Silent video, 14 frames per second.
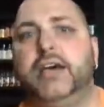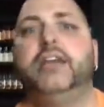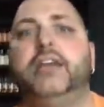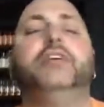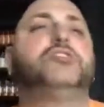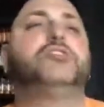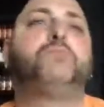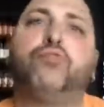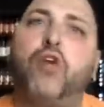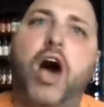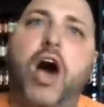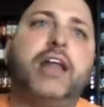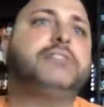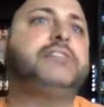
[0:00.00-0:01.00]
There's
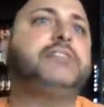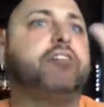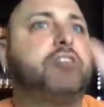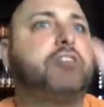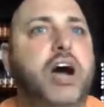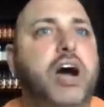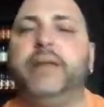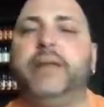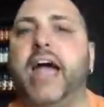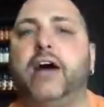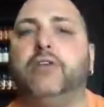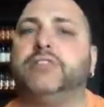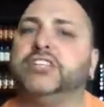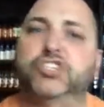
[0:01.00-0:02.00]
products that are coming
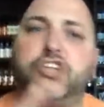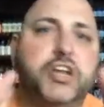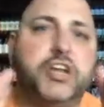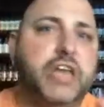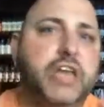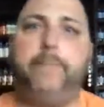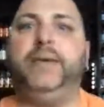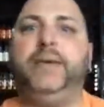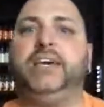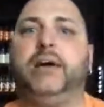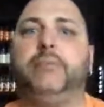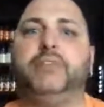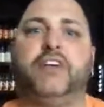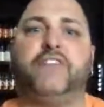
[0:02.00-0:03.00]
out that should not be
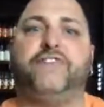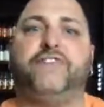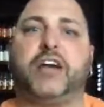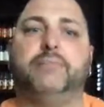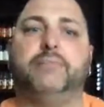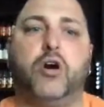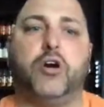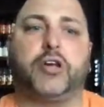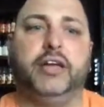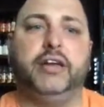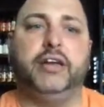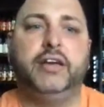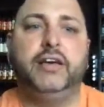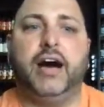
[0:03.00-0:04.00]
coming on the fucking market.
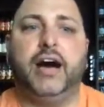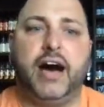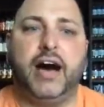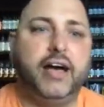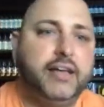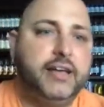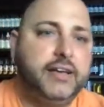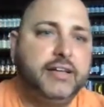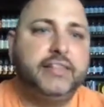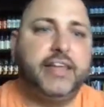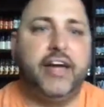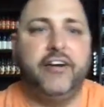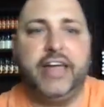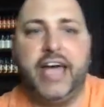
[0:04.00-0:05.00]
Uh,
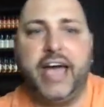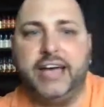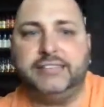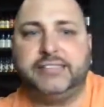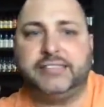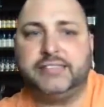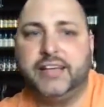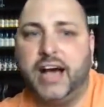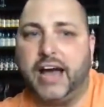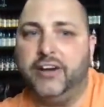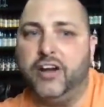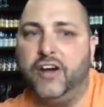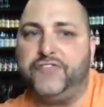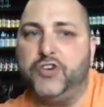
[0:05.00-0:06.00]
there he is. I don't
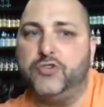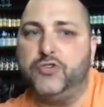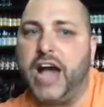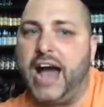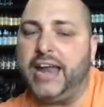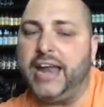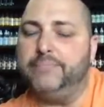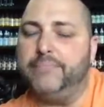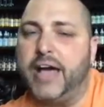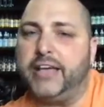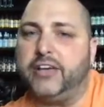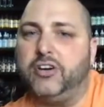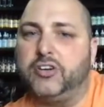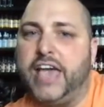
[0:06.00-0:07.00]
know if you got it,
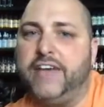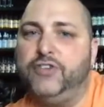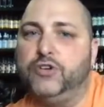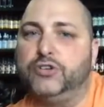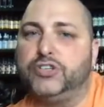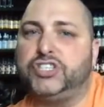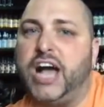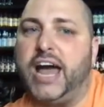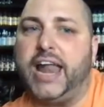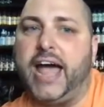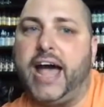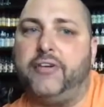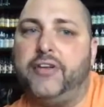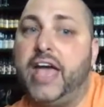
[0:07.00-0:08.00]
Michael. Gave you a shout
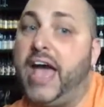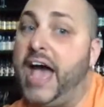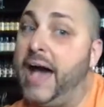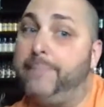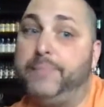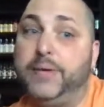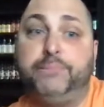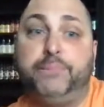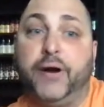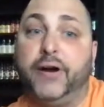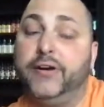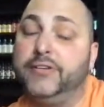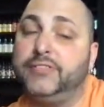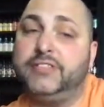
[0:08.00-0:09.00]
out. Happy
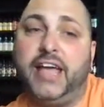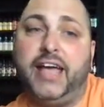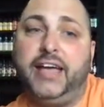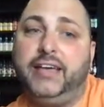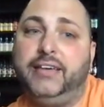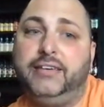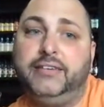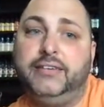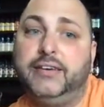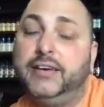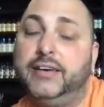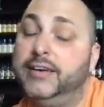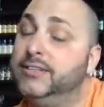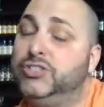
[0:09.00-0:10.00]
birthday
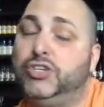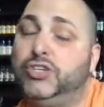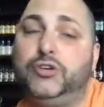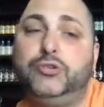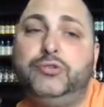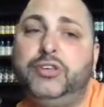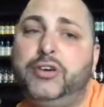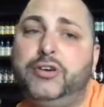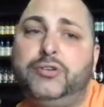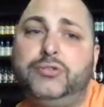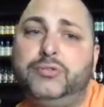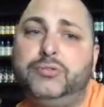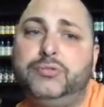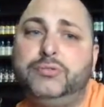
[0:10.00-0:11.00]
to
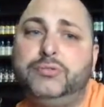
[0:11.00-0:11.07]
you.